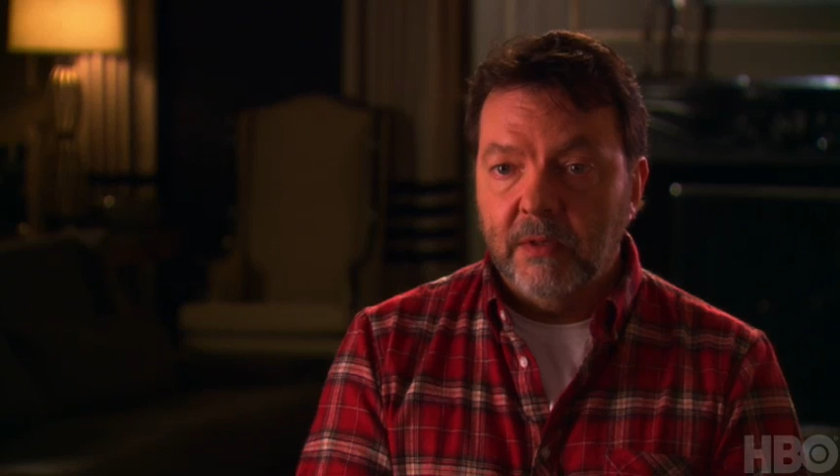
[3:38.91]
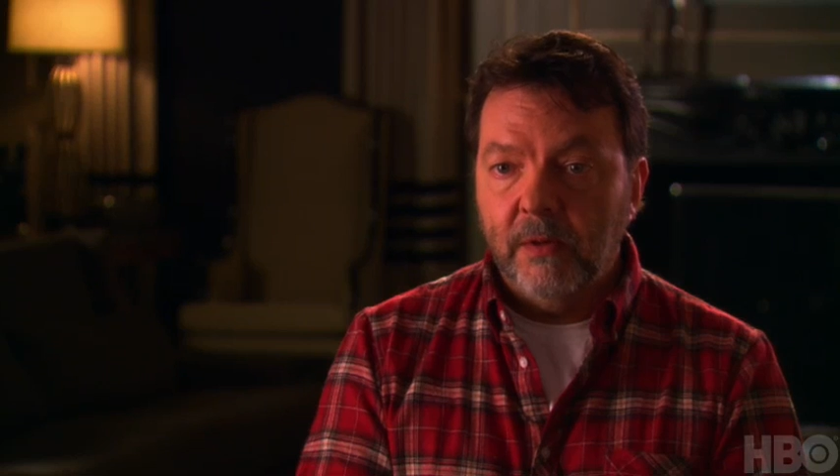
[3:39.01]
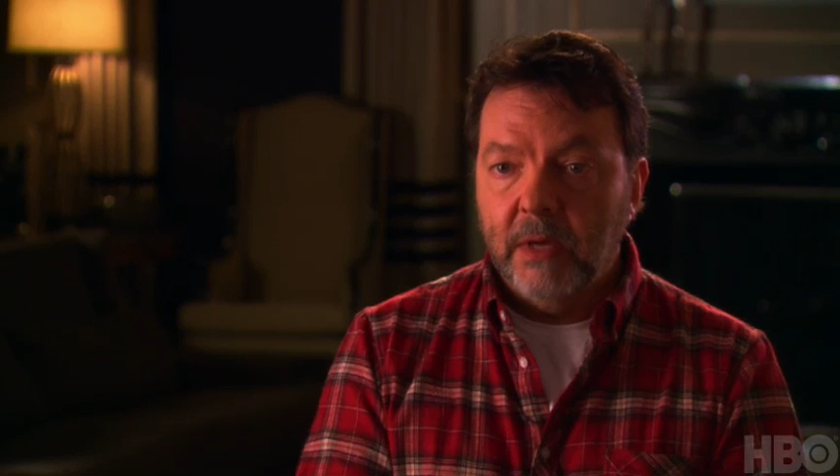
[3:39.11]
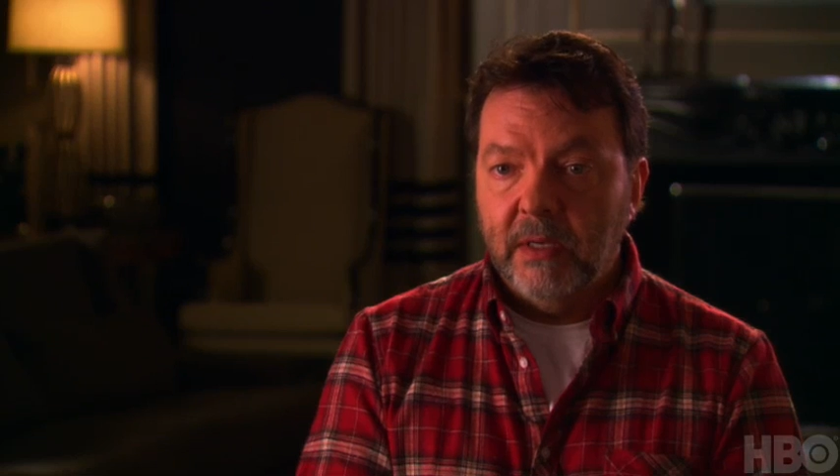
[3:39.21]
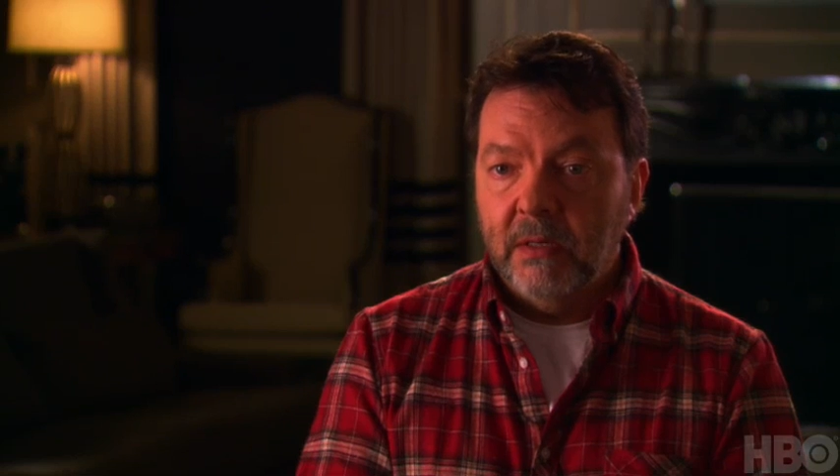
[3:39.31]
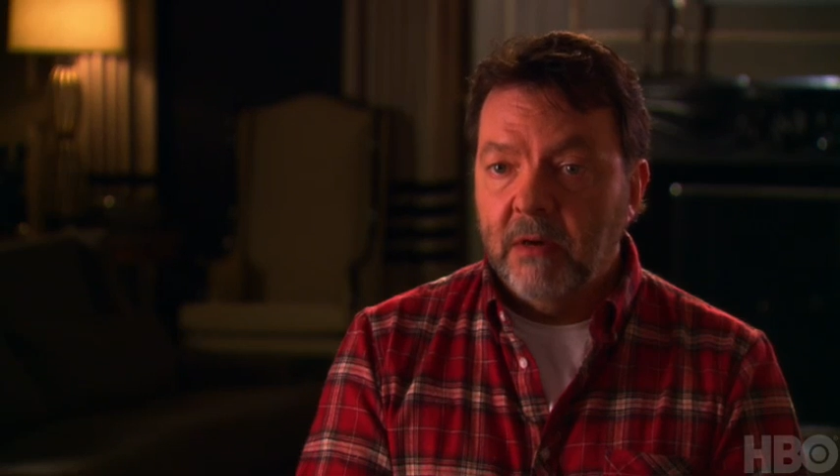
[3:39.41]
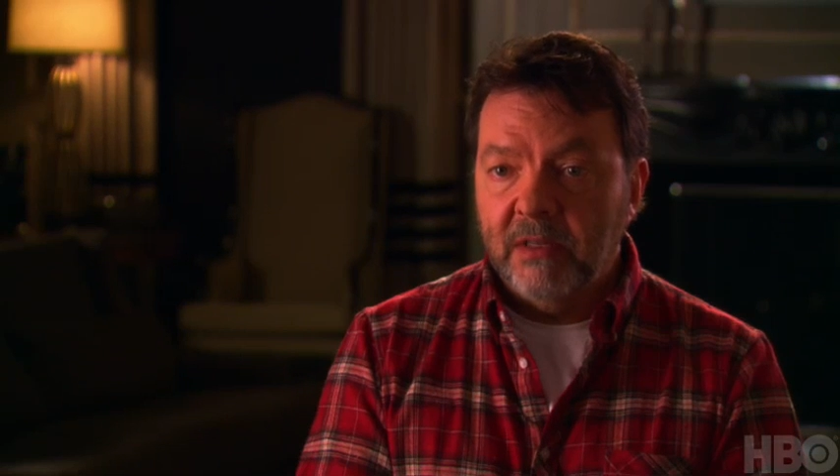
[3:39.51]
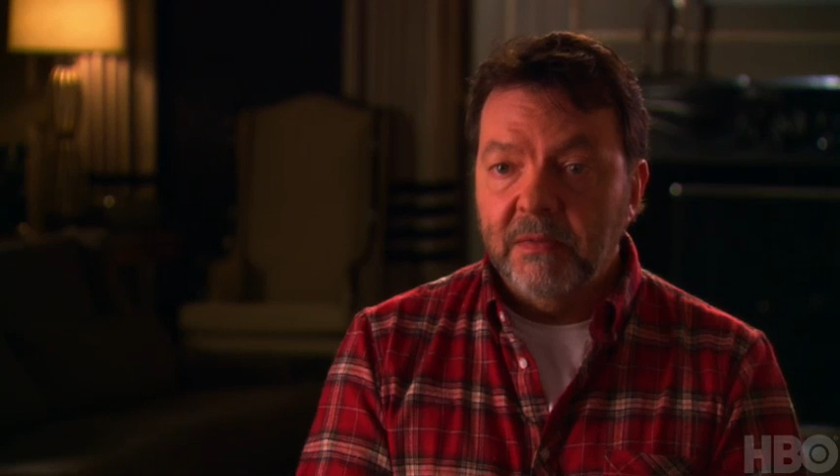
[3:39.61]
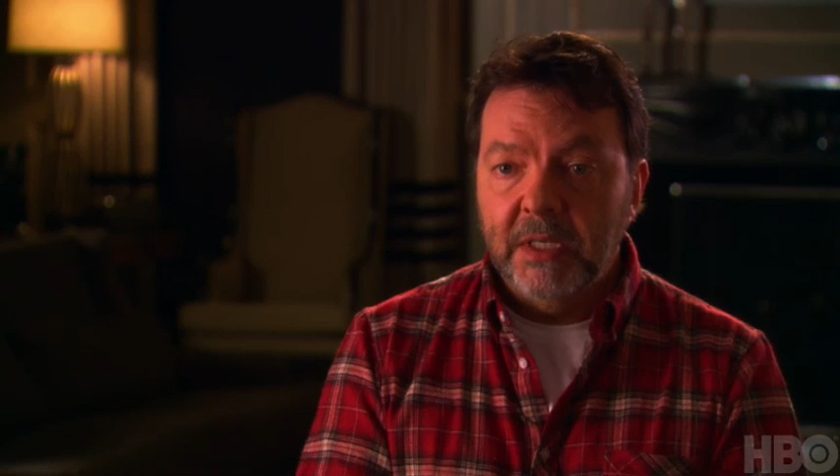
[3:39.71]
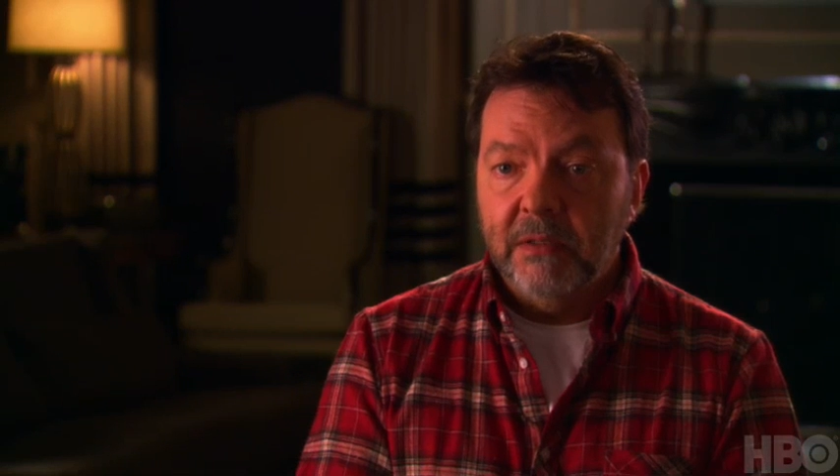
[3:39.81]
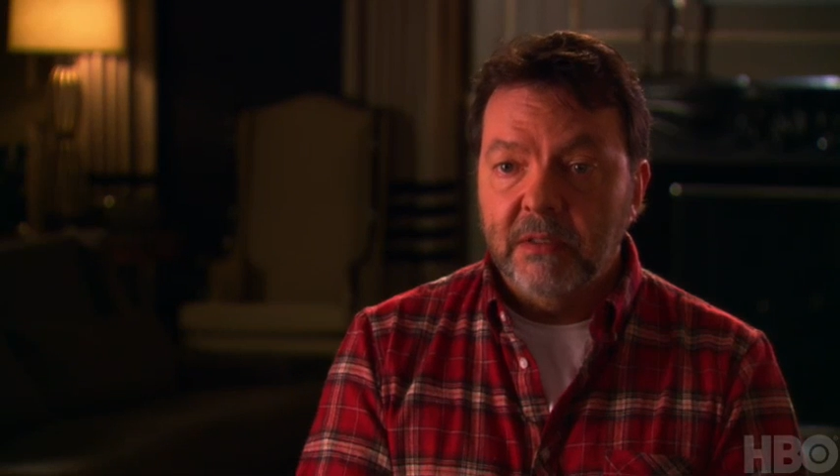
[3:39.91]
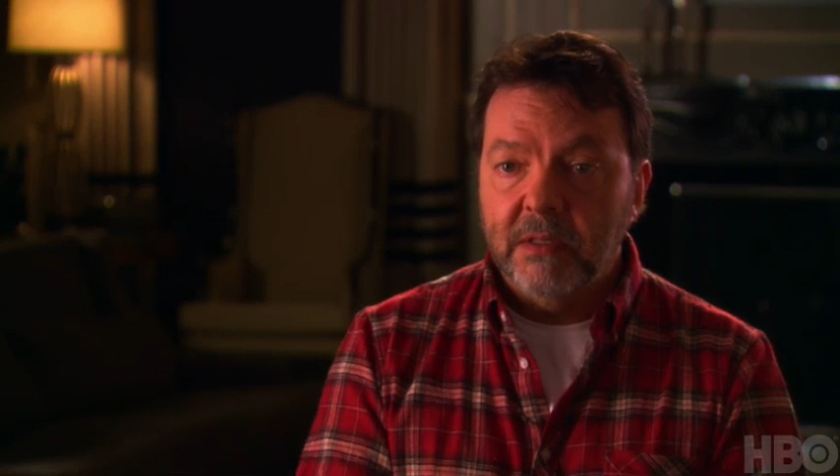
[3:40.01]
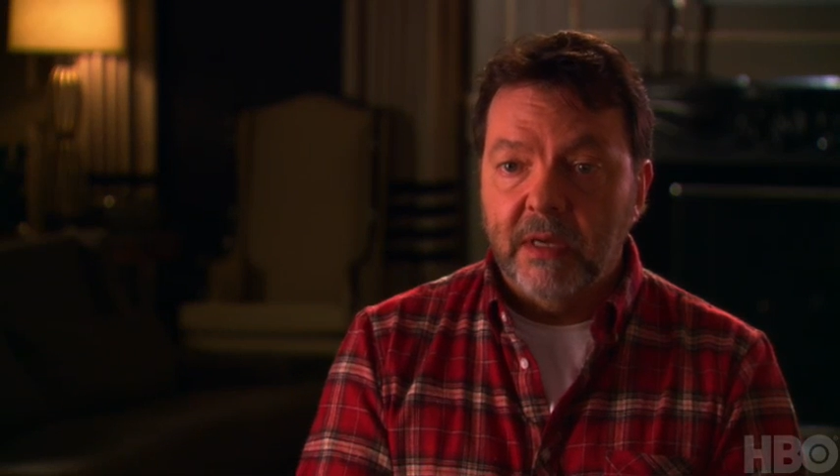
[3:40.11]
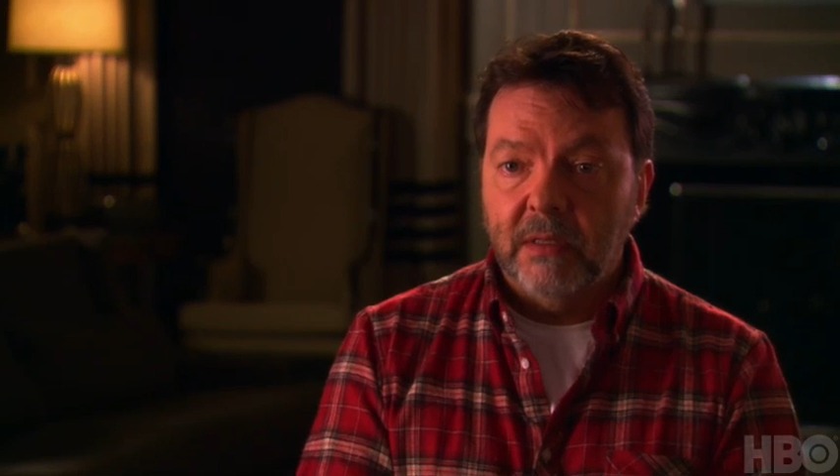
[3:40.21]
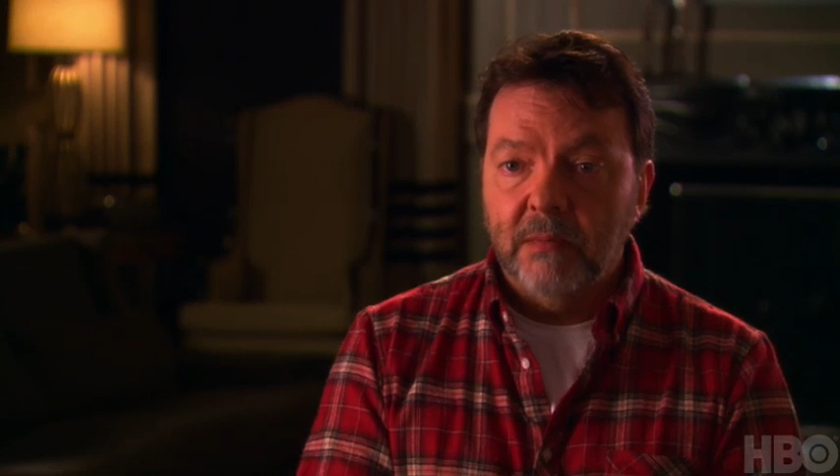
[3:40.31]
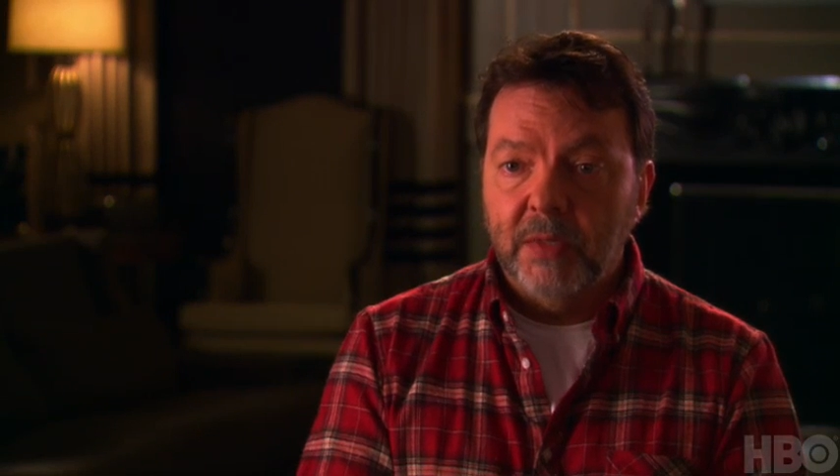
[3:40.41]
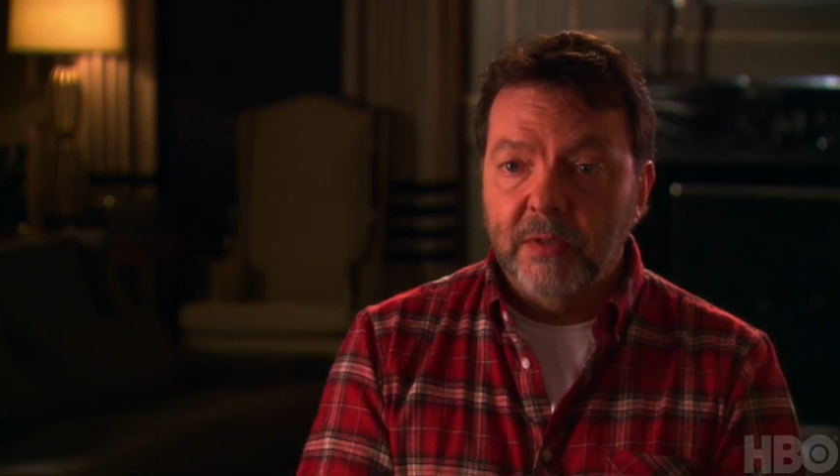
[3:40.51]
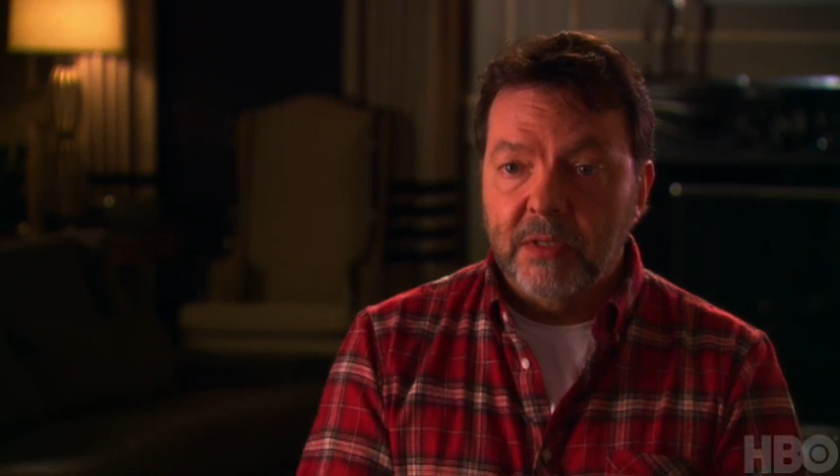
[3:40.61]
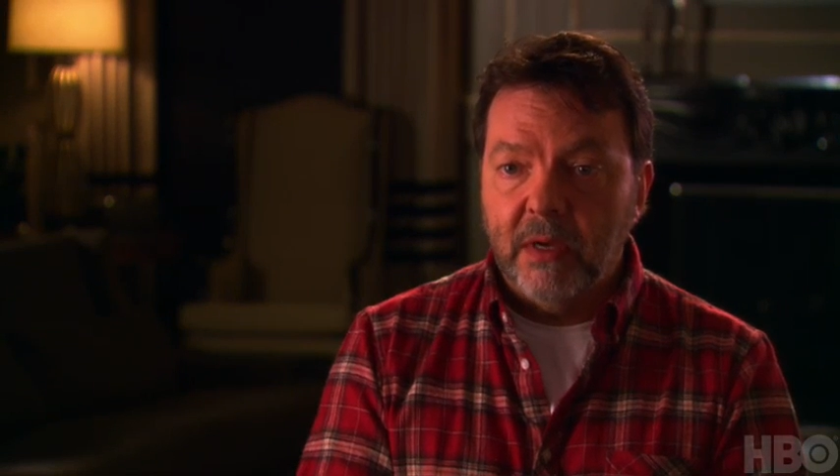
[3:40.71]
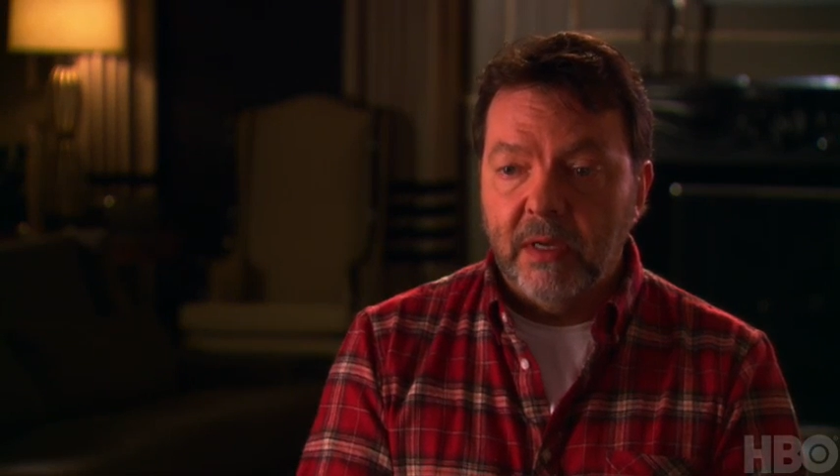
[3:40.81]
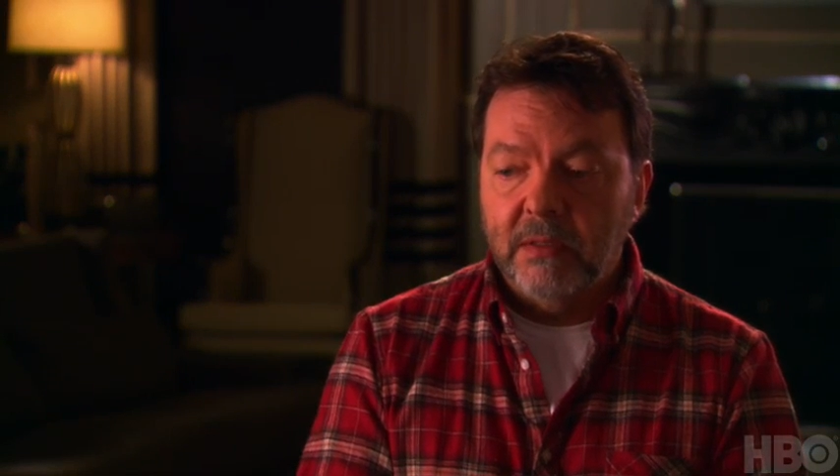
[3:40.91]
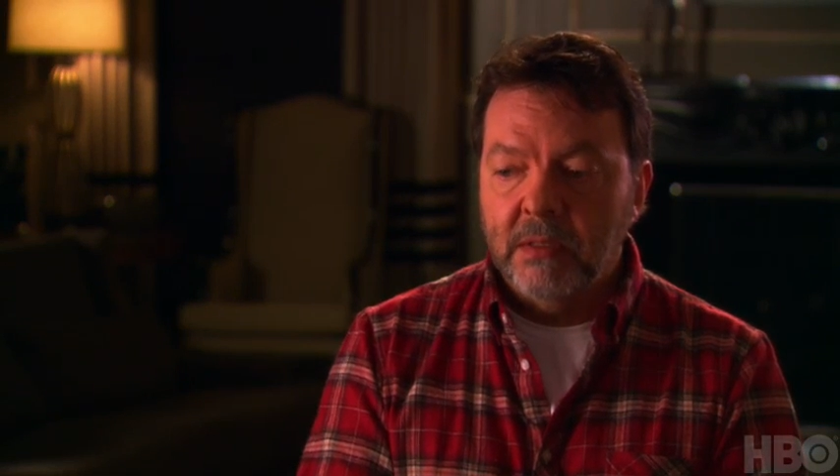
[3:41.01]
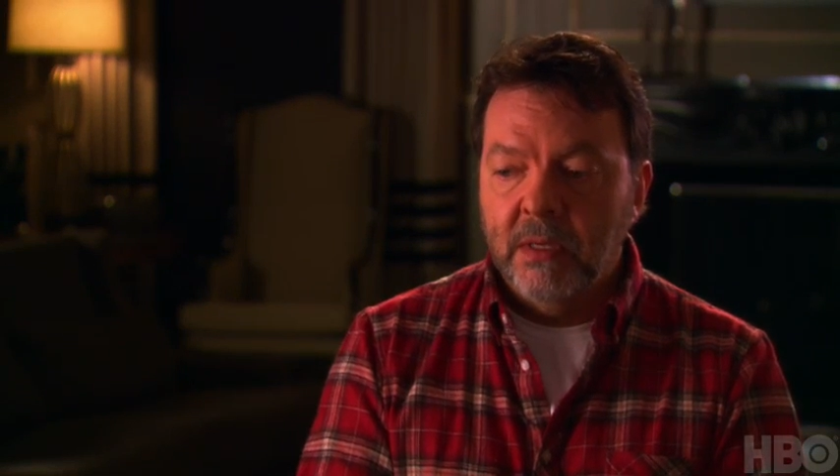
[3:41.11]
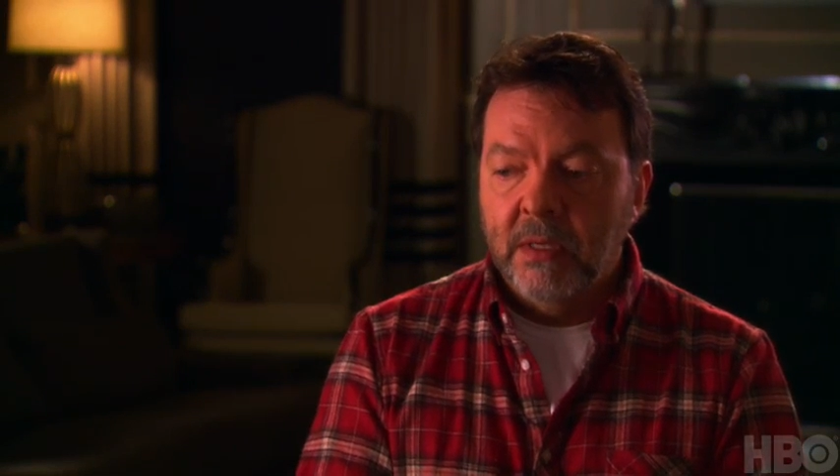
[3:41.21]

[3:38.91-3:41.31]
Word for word: to create a lot of needless death on both sides.